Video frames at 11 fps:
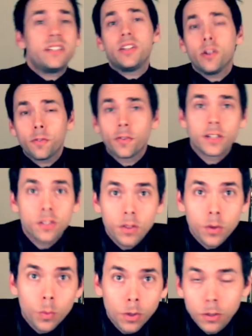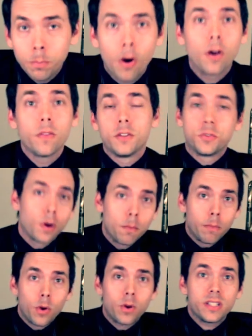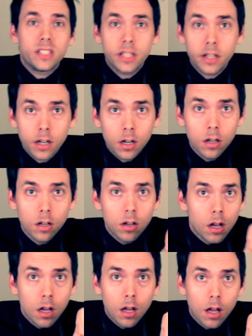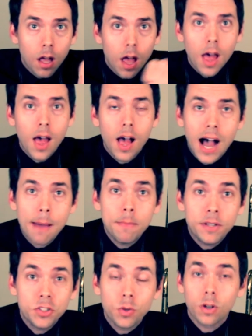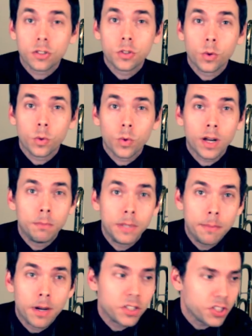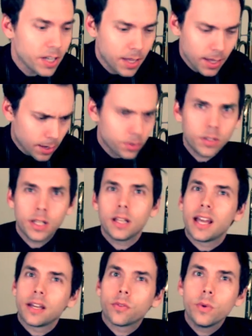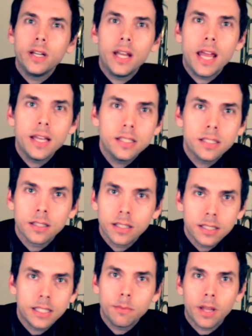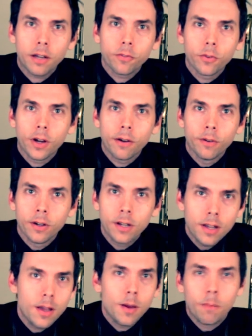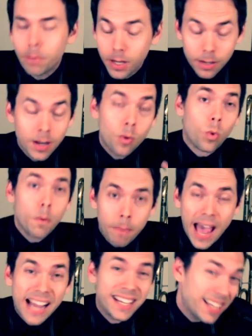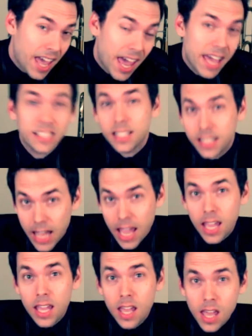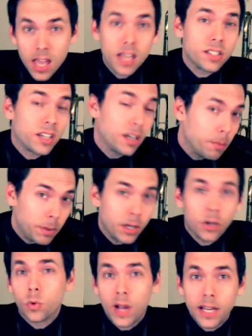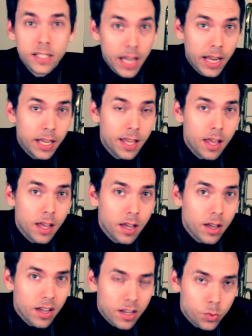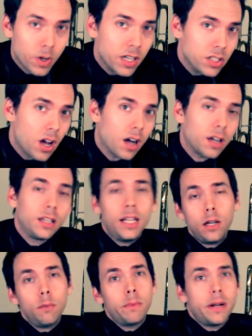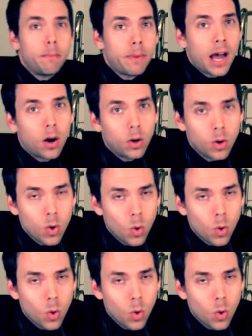Dear friends of the world, Paul the Trombonist here. I missed you all so incredibly much. It was only like 3 days. It seemed like forever. But we're back, and today is going to be a great day, because we're going to talk a little bit about